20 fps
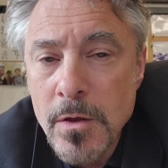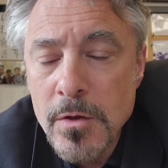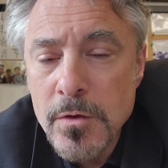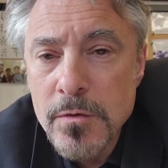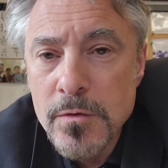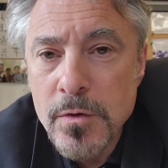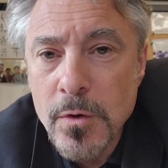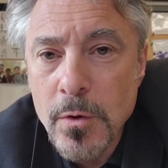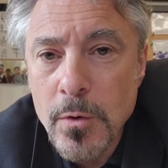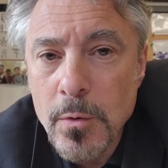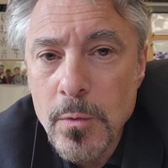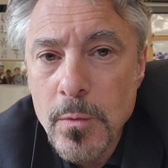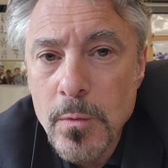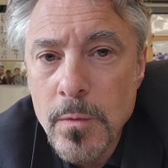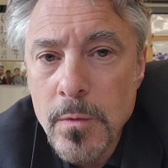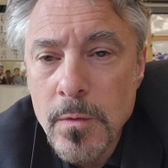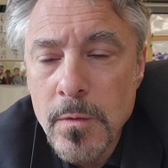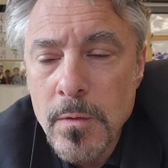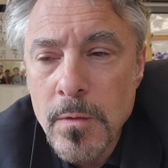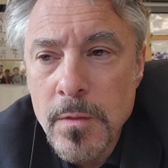So
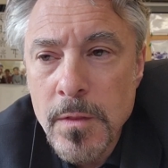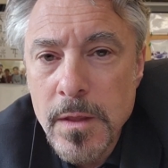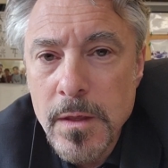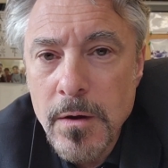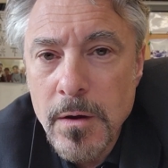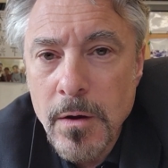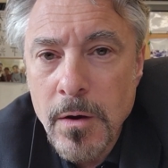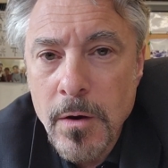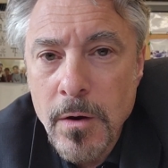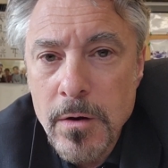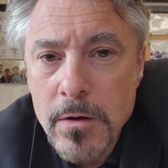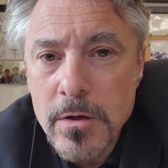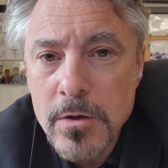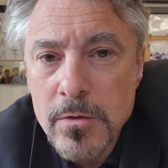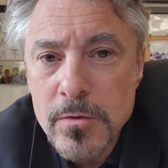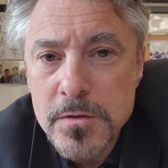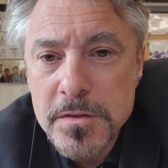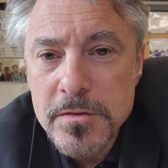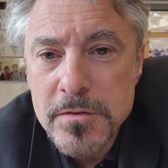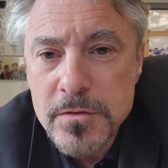the
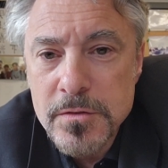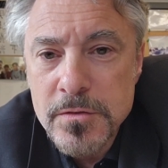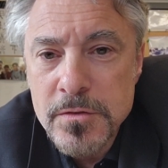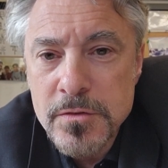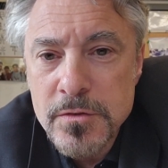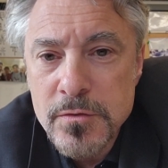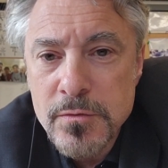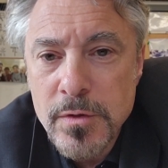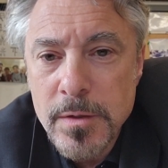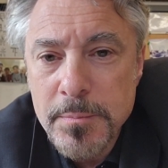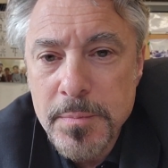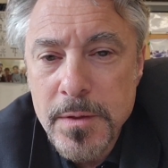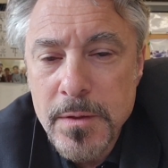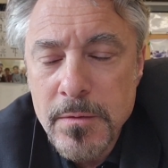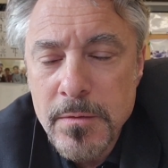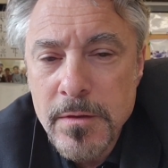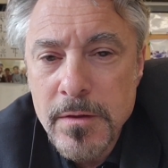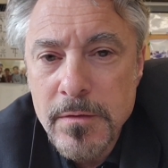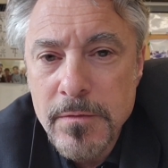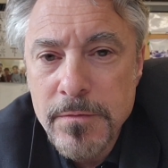Articles
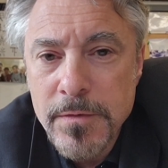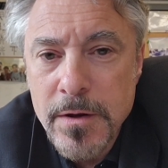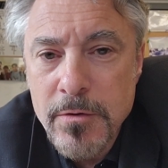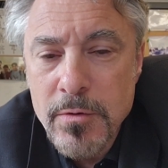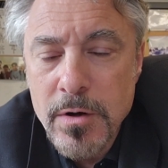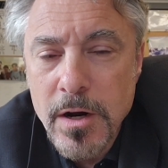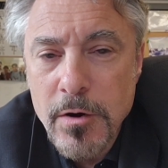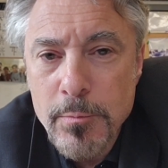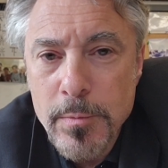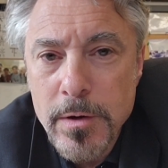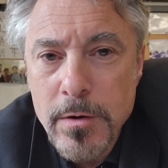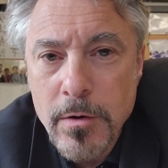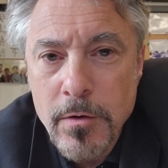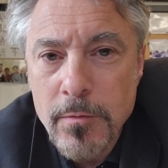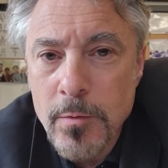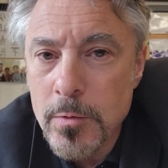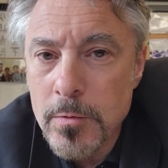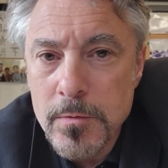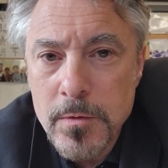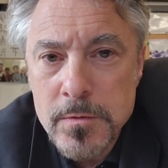stripped the federal government
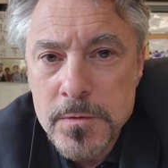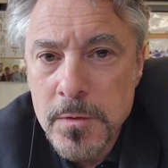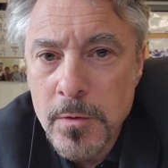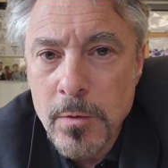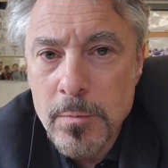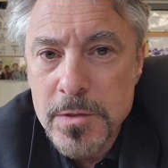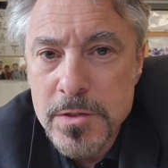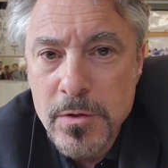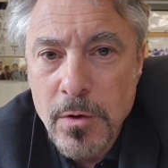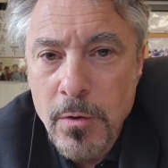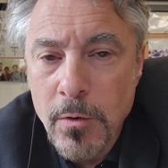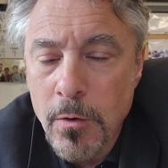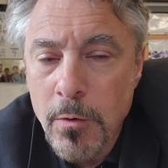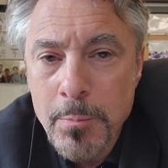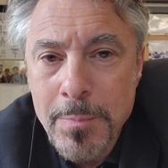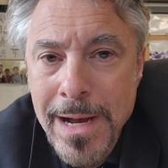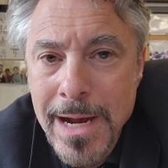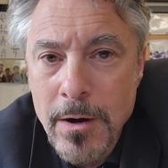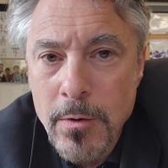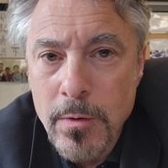of almost all
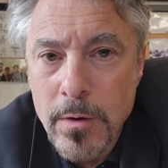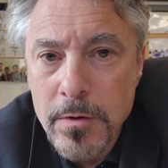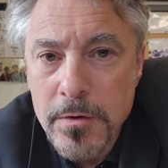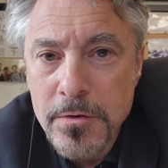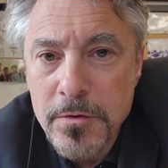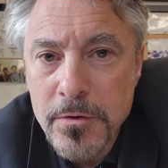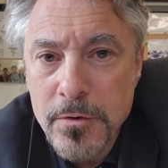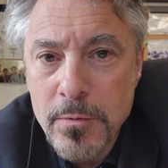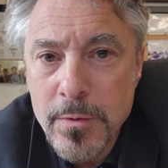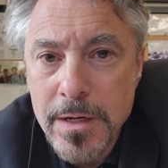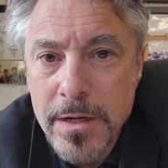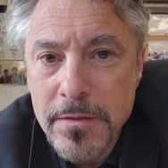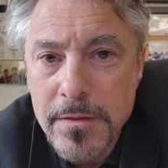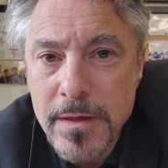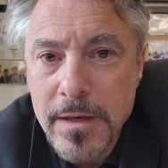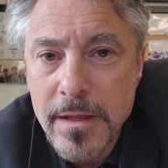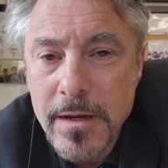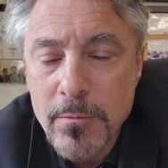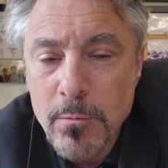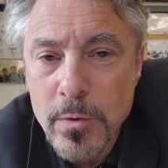power to do
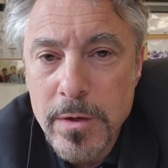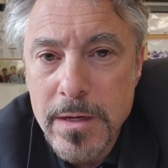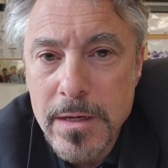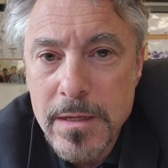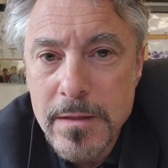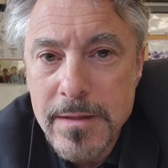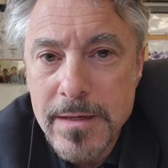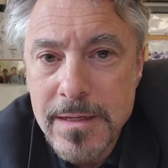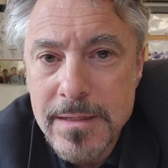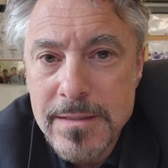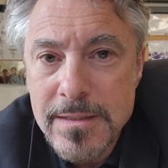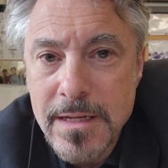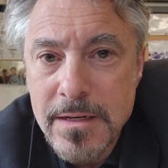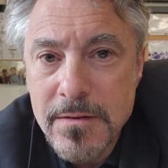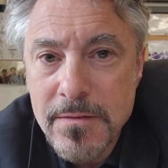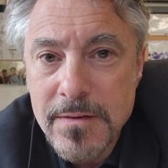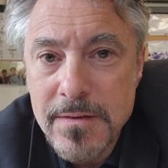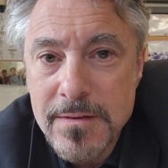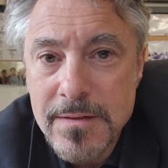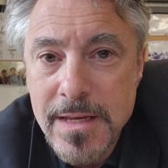anything, and it would need the consent
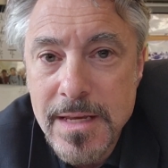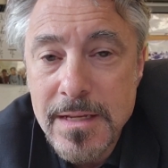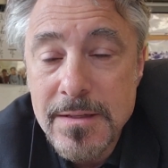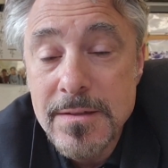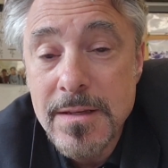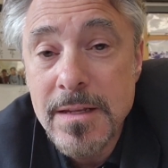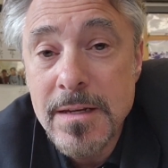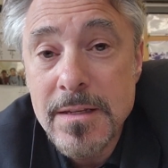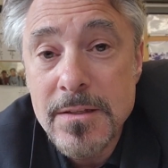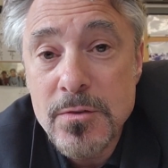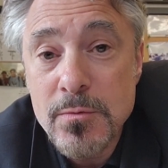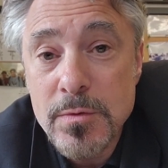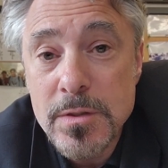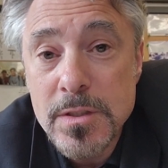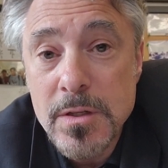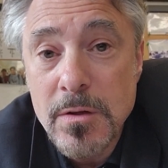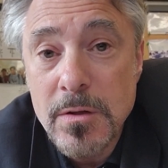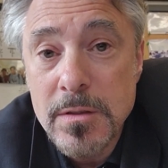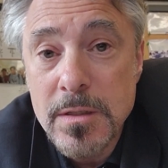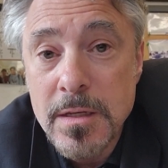of the states, and as a
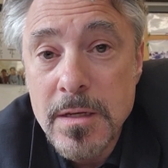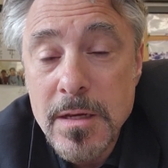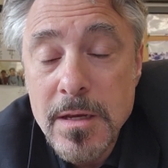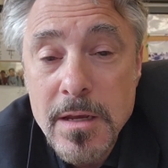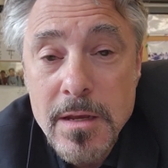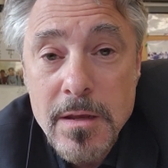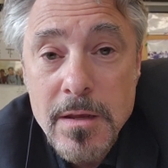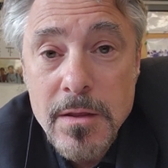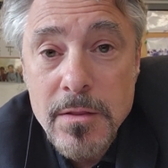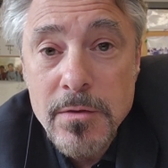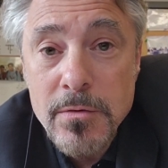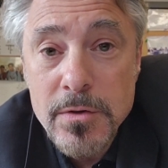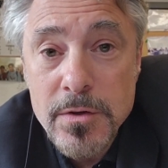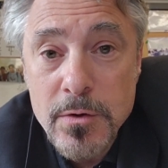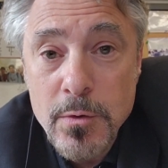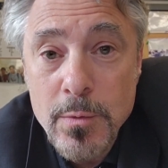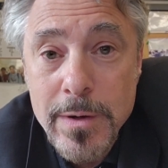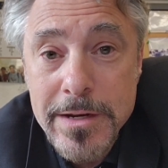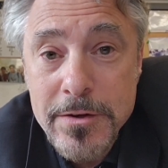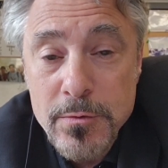result, there was
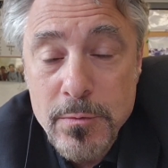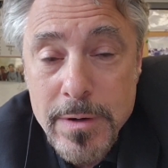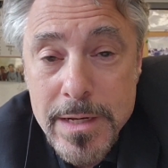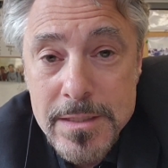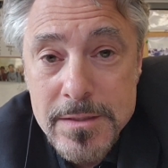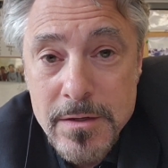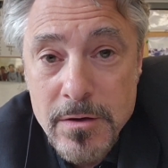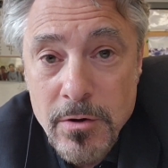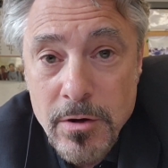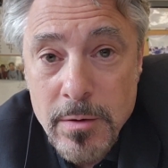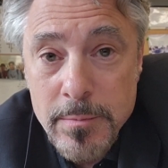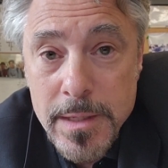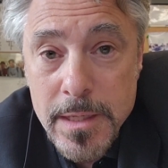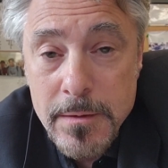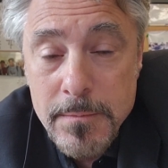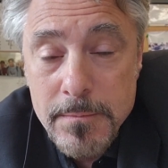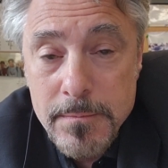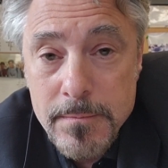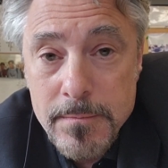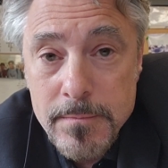no way to raise an army.